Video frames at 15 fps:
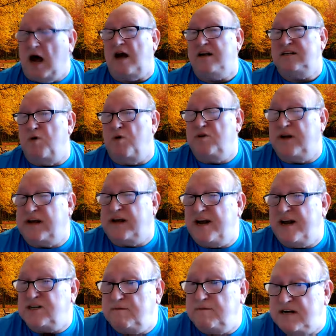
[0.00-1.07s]
I smoked
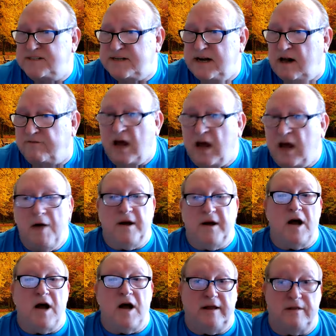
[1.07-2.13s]
occasionally myself, but
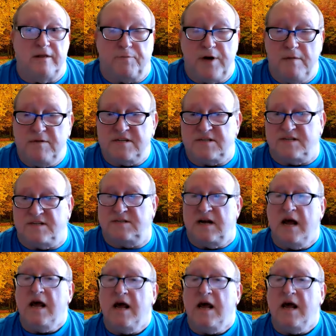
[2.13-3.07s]
not in the premises.